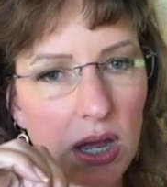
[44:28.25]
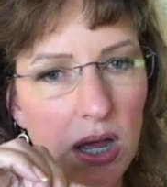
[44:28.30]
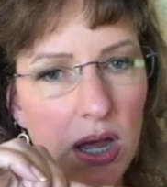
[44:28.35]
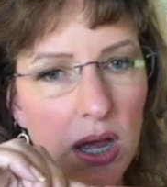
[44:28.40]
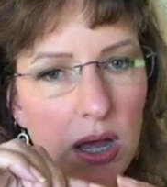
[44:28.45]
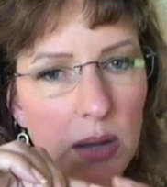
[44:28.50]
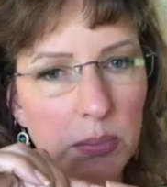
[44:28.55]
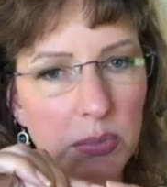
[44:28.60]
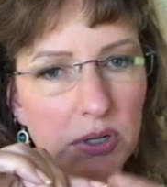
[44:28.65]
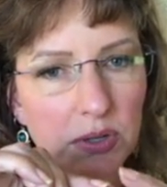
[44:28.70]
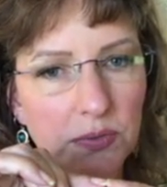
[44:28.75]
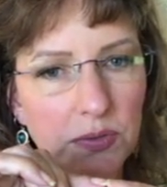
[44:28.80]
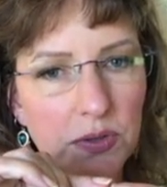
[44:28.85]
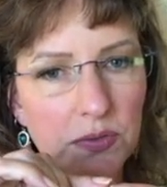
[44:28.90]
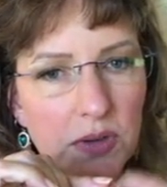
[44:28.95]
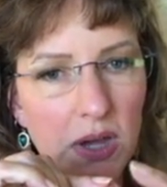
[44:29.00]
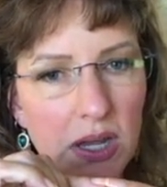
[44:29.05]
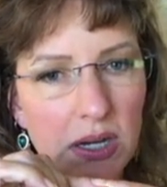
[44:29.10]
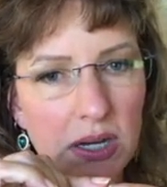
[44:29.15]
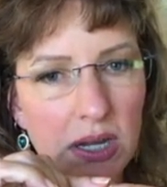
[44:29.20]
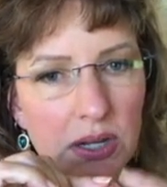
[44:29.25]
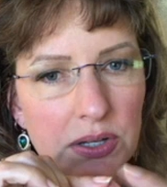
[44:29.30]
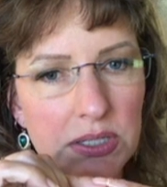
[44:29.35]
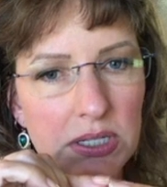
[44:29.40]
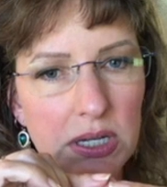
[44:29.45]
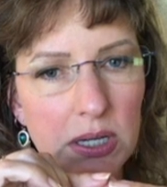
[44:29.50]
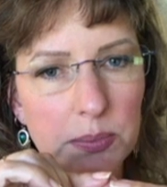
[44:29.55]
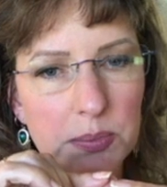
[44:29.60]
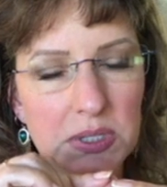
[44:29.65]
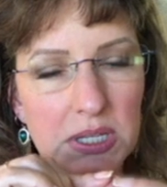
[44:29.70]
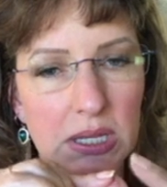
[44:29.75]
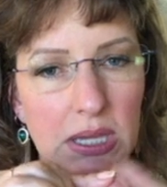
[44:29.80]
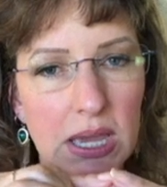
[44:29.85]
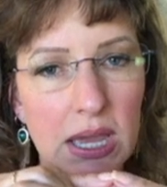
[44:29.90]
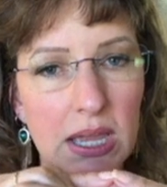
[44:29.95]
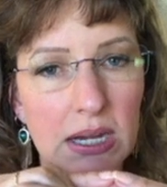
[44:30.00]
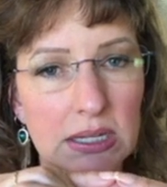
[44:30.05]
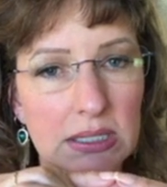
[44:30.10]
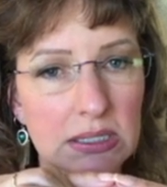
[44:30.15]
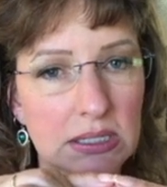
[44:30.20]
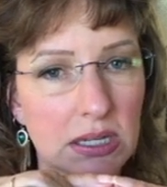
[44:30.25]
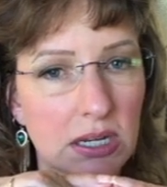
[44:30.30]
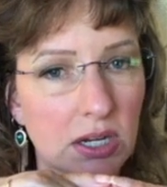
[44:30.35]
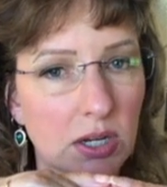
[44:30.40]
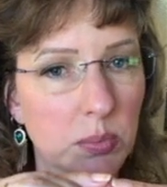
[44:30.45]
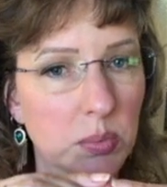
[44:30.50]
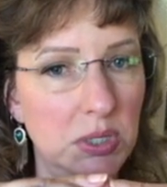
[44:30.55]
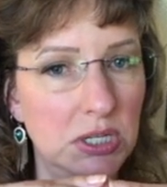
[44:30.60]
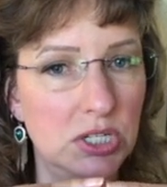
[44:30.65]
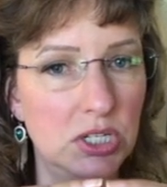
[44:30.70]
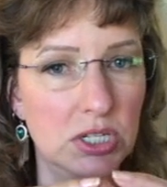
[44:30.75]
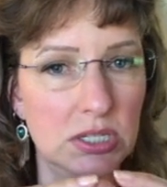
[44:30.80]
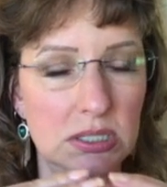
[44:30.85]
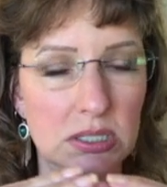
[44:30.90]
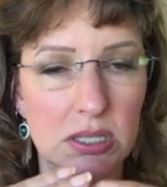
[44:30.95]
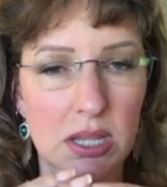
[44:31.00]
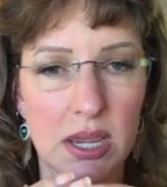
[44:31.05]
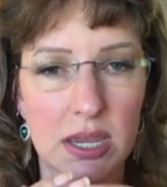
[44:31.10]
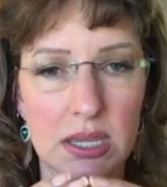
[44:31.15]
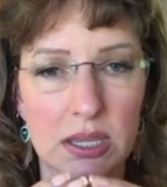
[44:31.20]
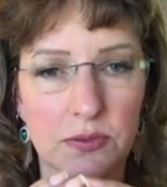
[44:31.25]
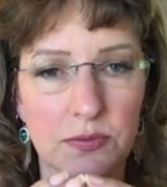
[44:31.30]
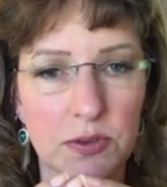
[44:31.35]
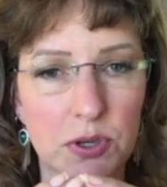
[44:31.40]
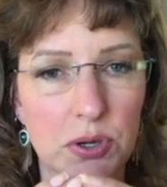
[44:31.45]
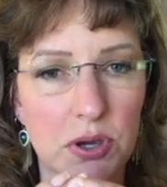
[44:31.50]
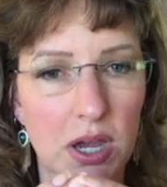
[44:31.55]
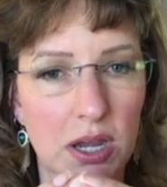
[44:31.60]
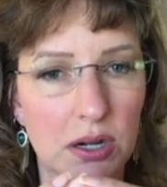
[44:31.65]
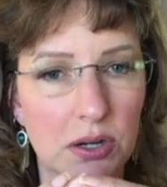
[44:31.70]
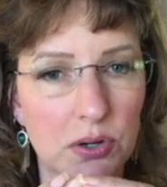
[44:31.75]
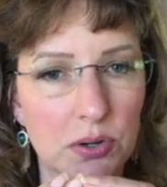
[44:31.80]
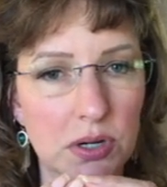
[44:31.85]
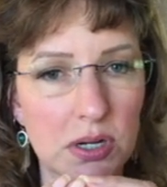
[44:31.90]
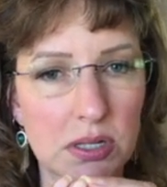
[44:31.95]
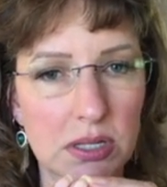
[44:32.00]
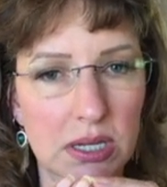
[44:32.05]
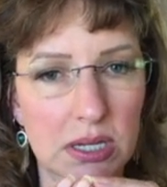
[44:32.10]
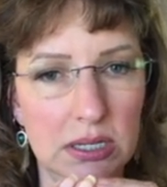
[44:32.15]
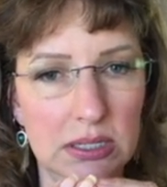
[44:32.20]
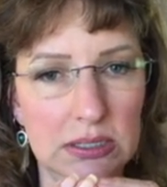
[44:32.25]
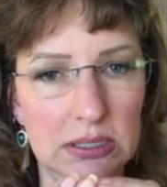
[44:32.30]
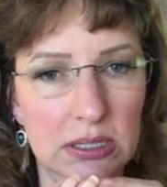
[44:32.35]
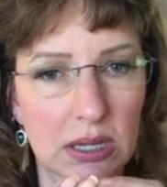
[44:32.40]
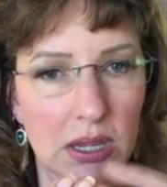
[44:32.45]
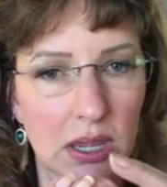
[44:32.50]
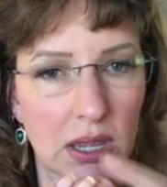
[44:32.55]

But if you've got nail tips, again, it's going to be just like if you got acrylics.